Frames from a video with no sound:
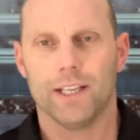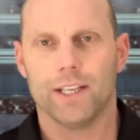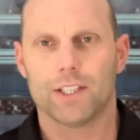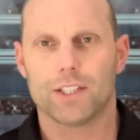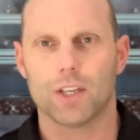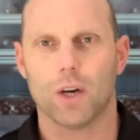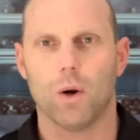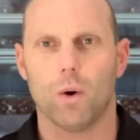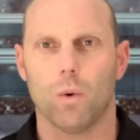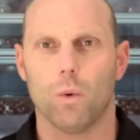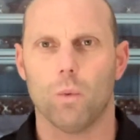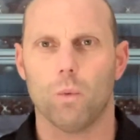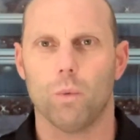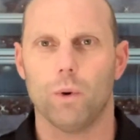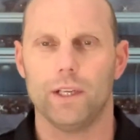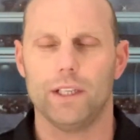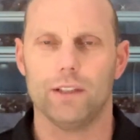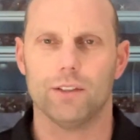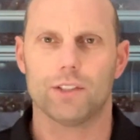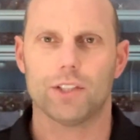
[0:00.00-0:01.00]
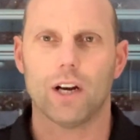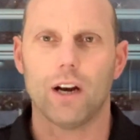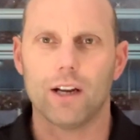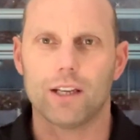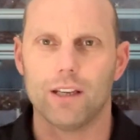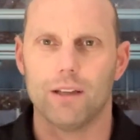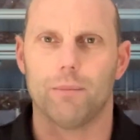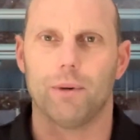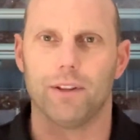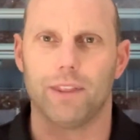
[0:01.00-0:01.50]
So when you're
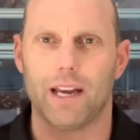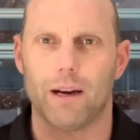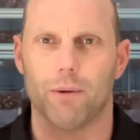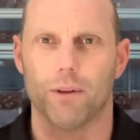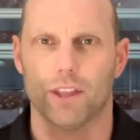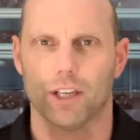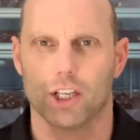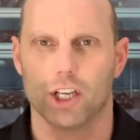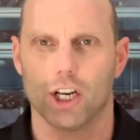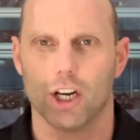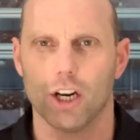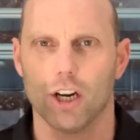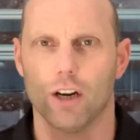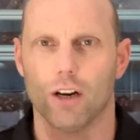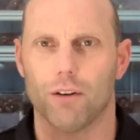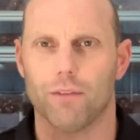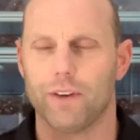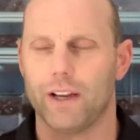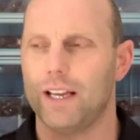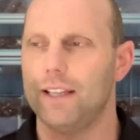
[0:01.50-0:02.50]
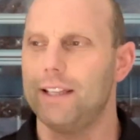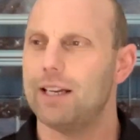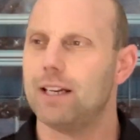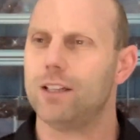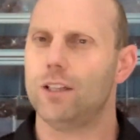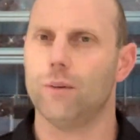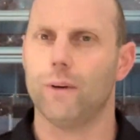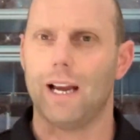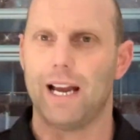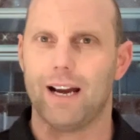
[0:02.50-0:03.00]
talking about that with a curve, and now
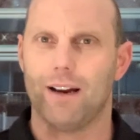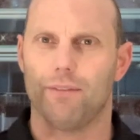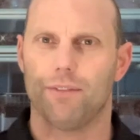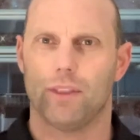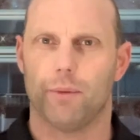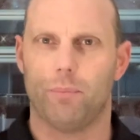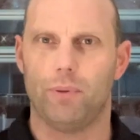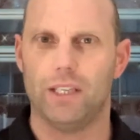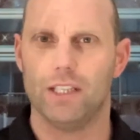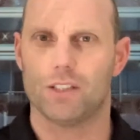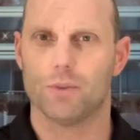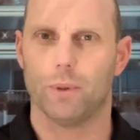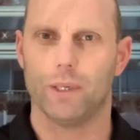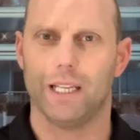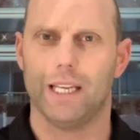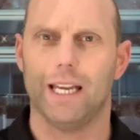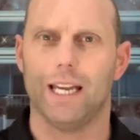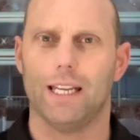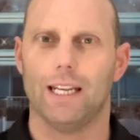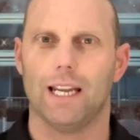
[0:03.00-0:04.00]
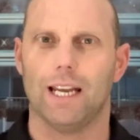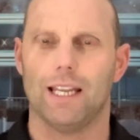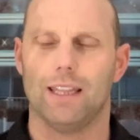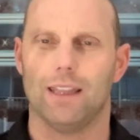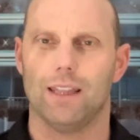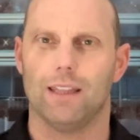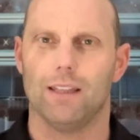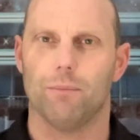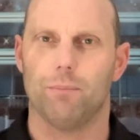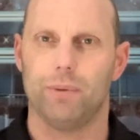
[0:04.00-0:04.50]
you have the P28
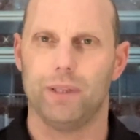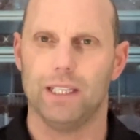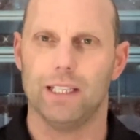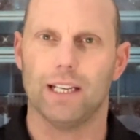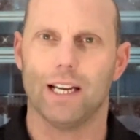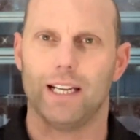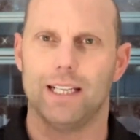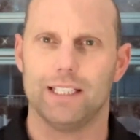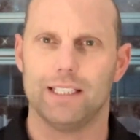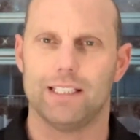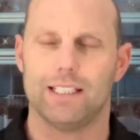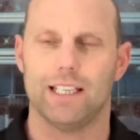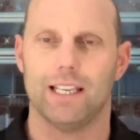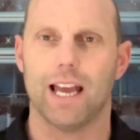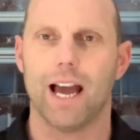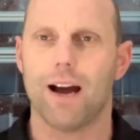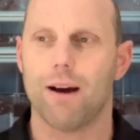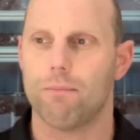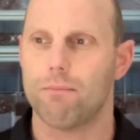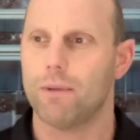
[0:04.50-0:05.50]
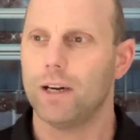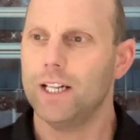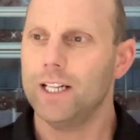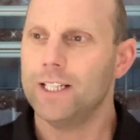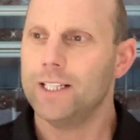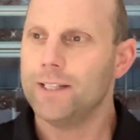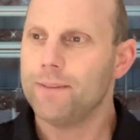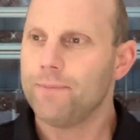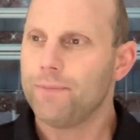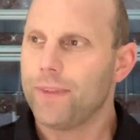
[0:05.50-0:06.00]
and the P90TM,
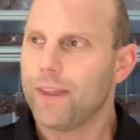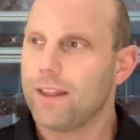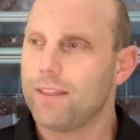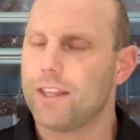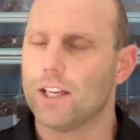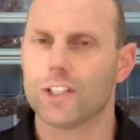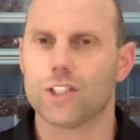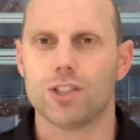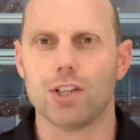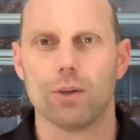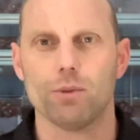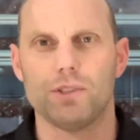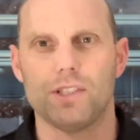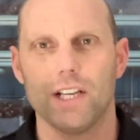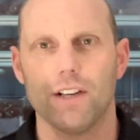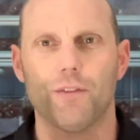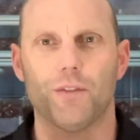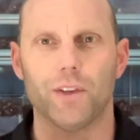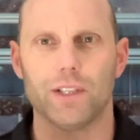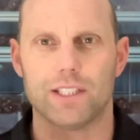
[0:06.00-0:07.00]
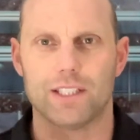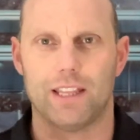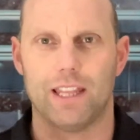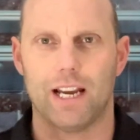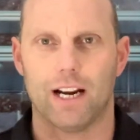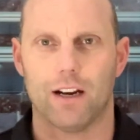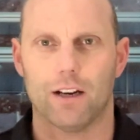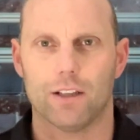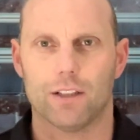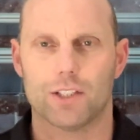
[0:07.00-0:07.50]
there's no difference
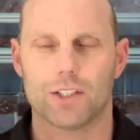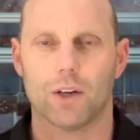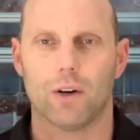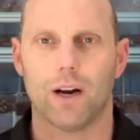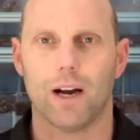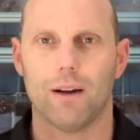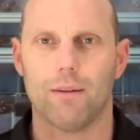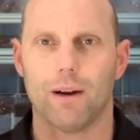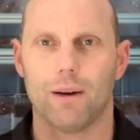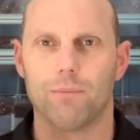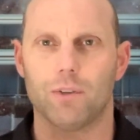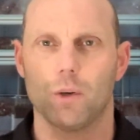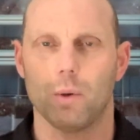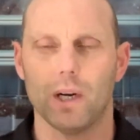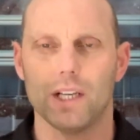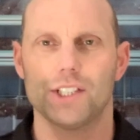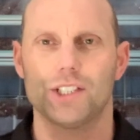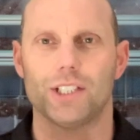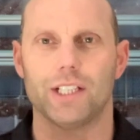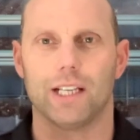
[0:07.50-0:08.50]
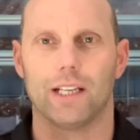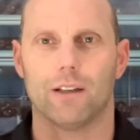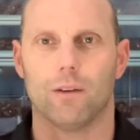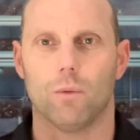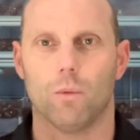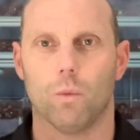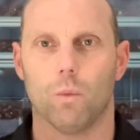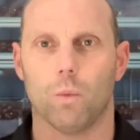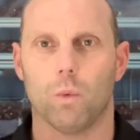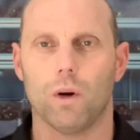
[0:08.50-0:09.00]
there. So I'm questioning,
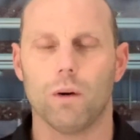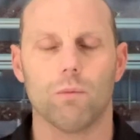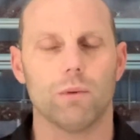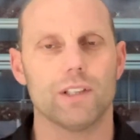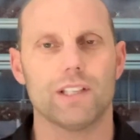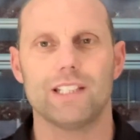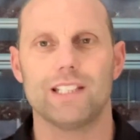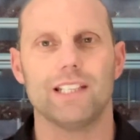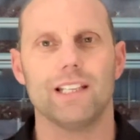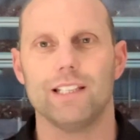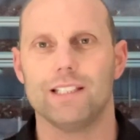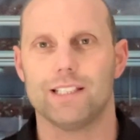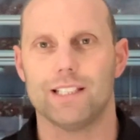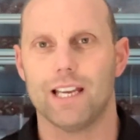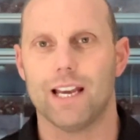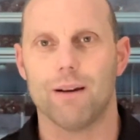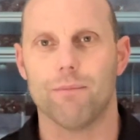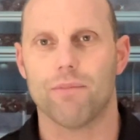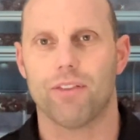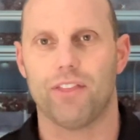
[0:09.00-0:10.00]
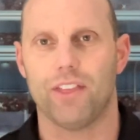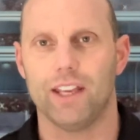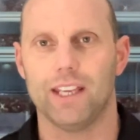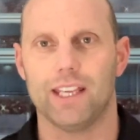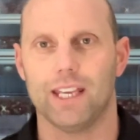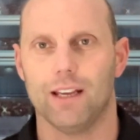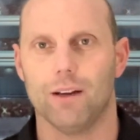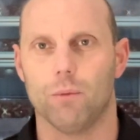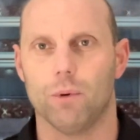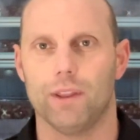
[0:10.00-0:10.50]
what was CCM
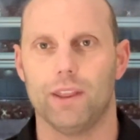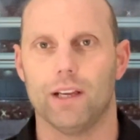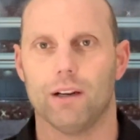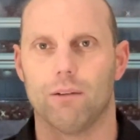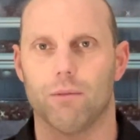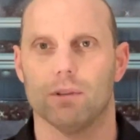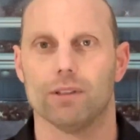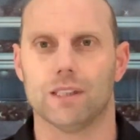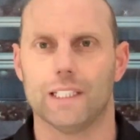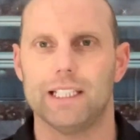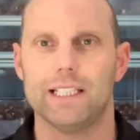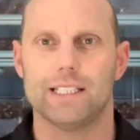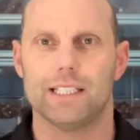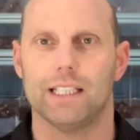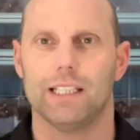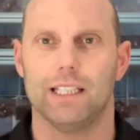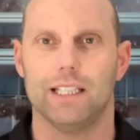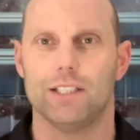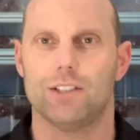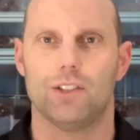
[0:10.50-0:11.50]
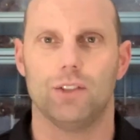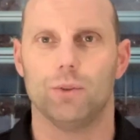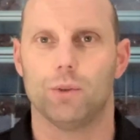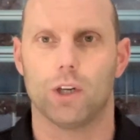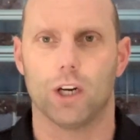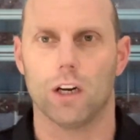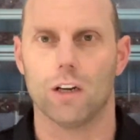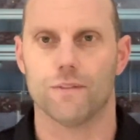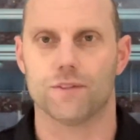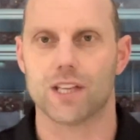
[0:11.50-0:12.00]
thinking when they're releasing these two
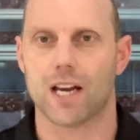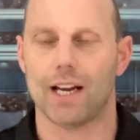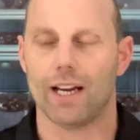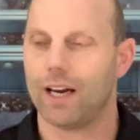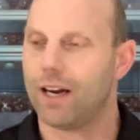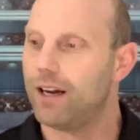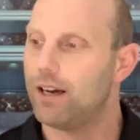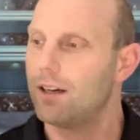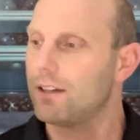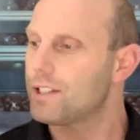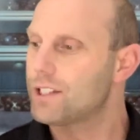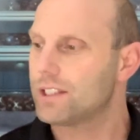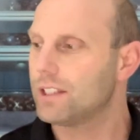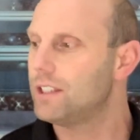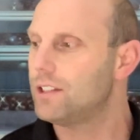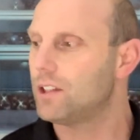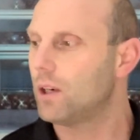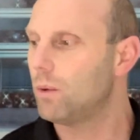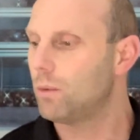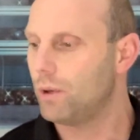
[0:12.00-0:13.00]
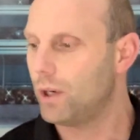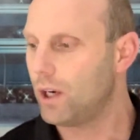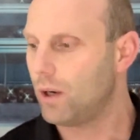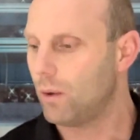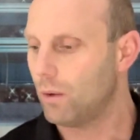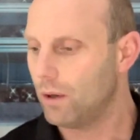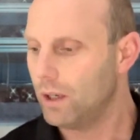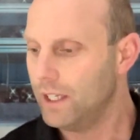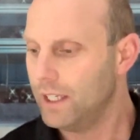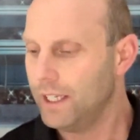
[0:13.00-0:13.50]
curves? I honestly don't
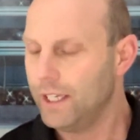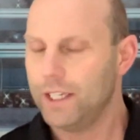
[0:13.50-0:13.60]
know.